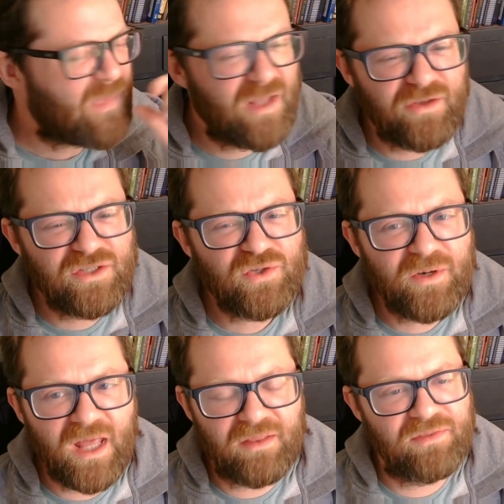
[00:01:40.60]
There's sort
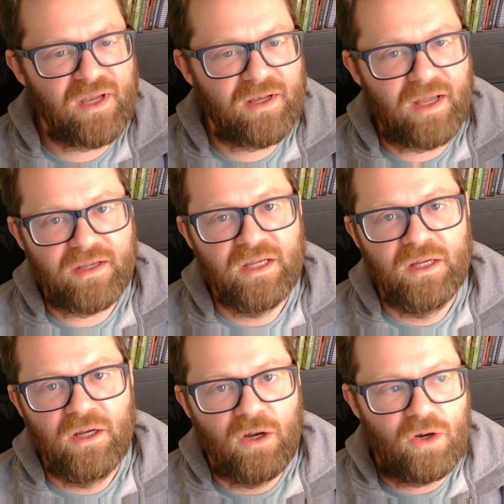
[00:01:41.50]
of that thing
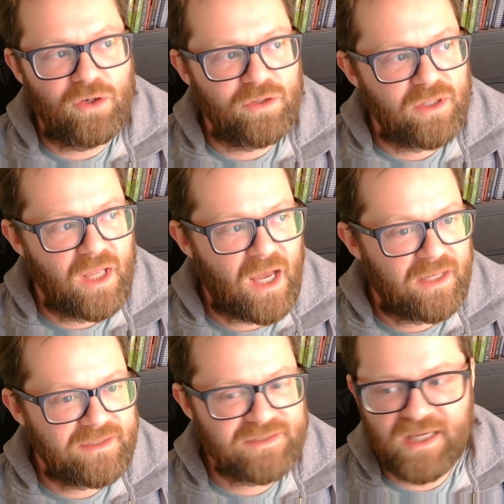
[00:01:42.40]
early on
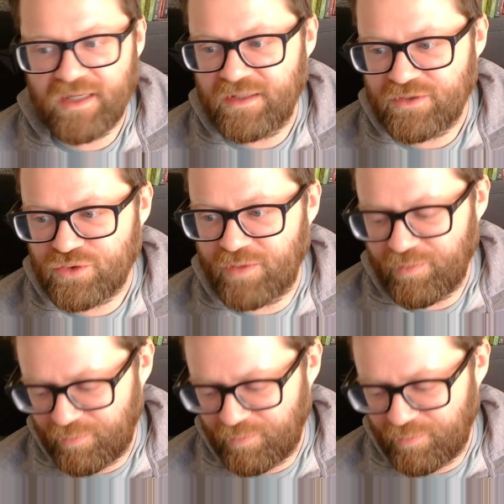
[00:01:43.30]
in the second Trump